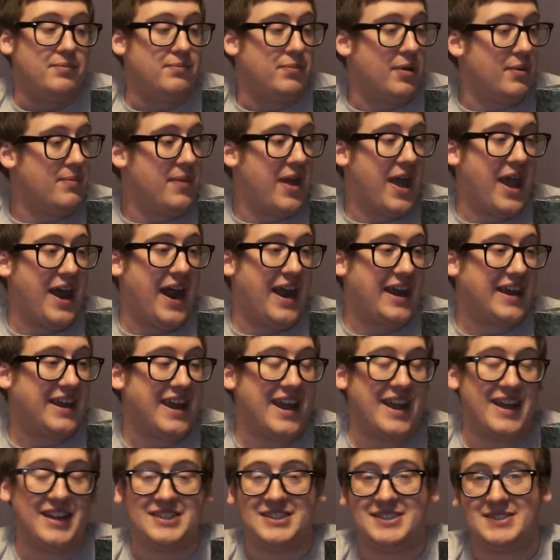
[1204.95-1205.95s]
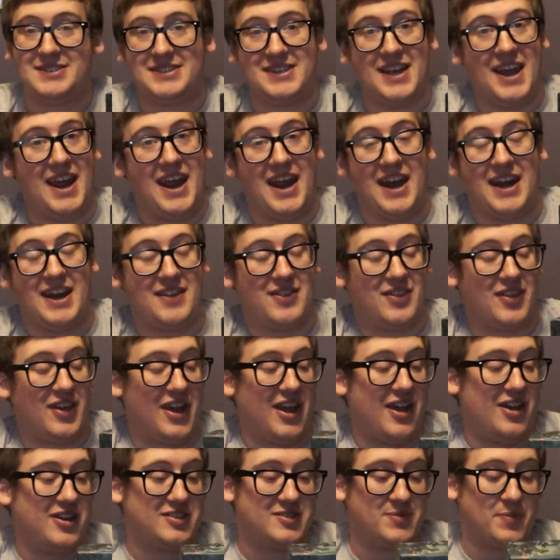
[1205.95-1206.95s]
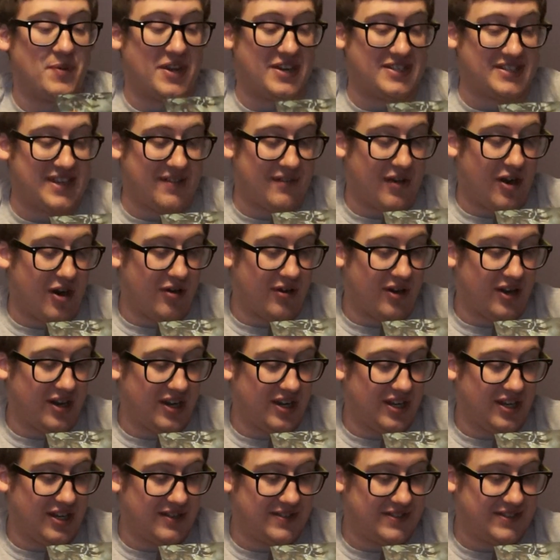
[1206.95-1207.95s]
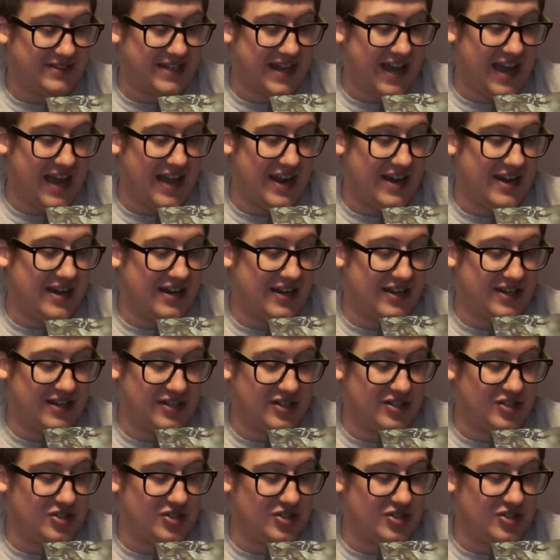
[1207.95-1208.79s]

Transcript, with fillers: But man, I can't say anything else because I've already said